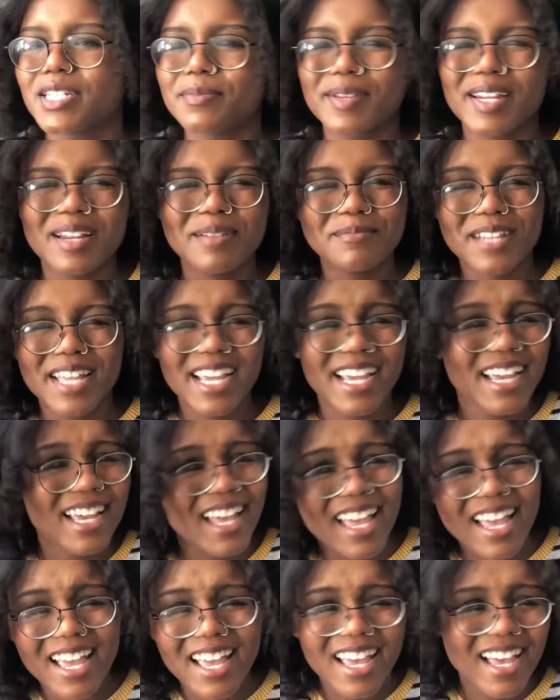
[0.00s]
But I'm like,
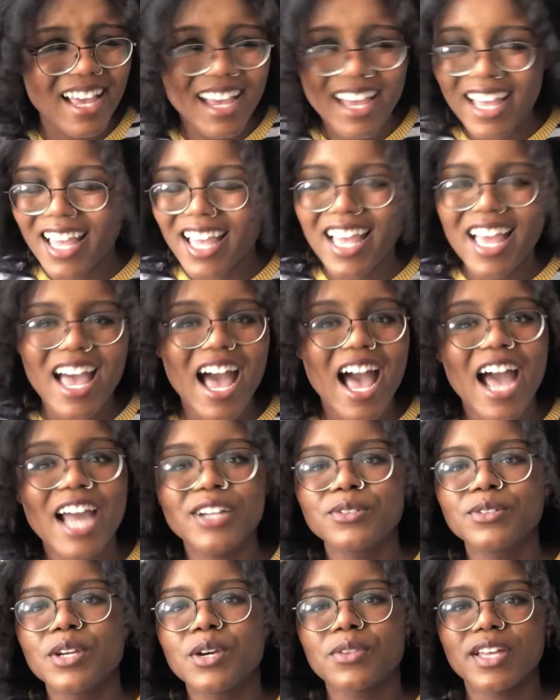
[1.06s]
I don't
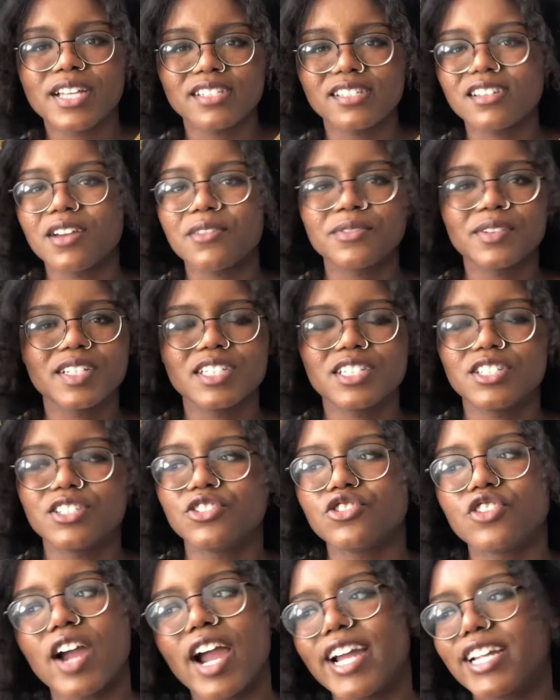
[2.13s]
know, that's not really
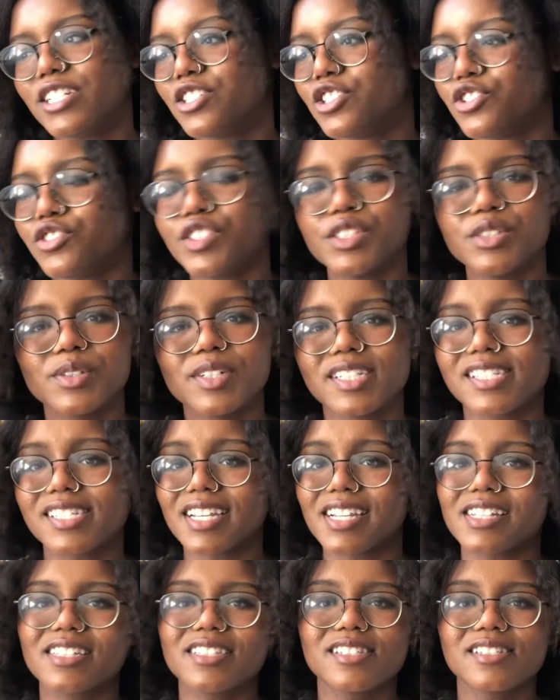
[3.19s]
tried and true, because
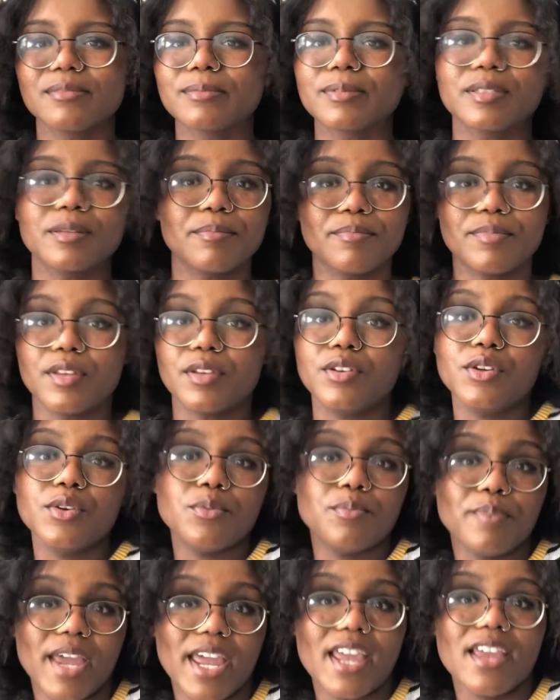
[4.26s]
like the new
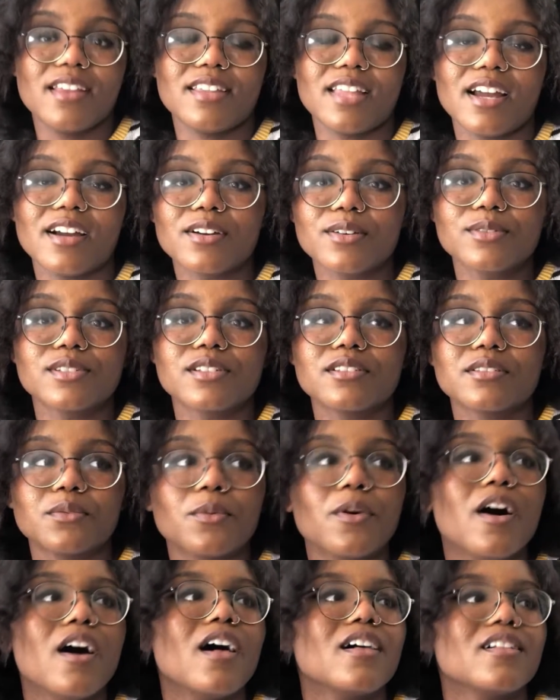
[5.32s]
paint that goes on the
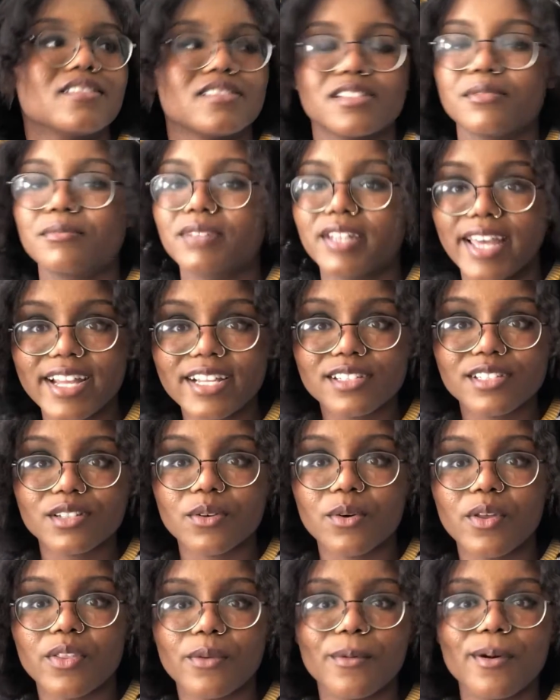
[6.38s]
wall, some lights go
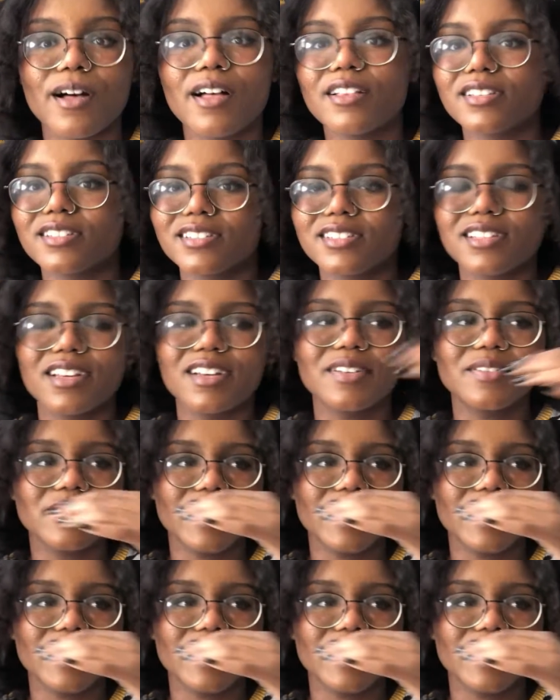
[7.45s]
on the wall and stuff.